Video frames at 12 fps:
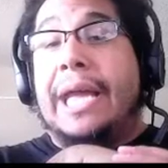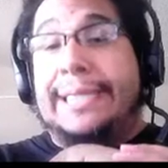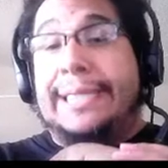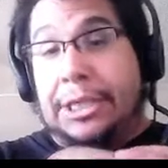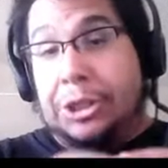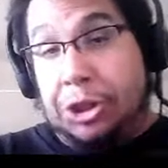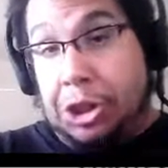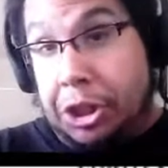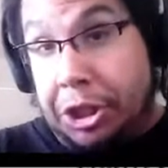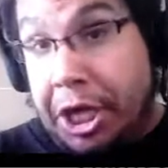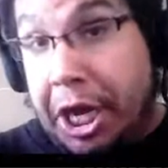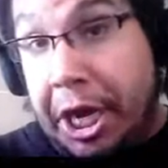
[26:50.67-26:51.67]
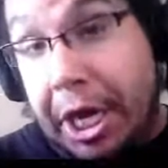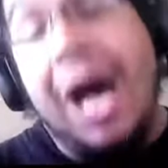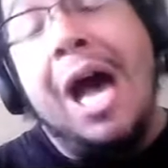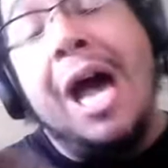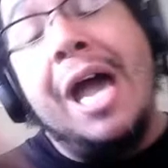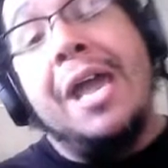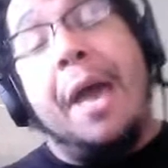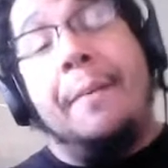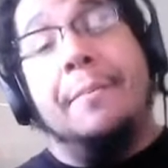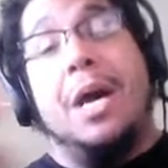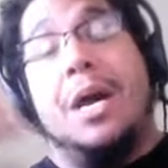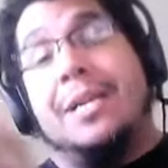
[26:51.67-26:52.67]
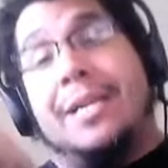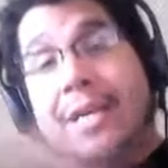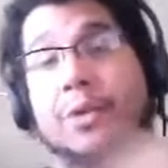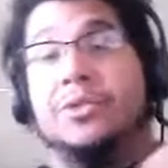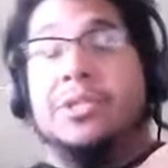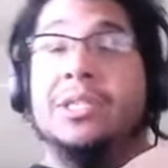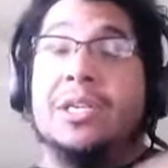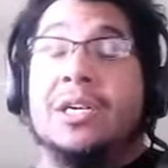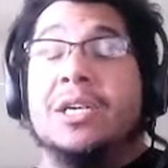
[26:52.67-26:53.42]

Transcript: Dungeon Today. I am Nelson,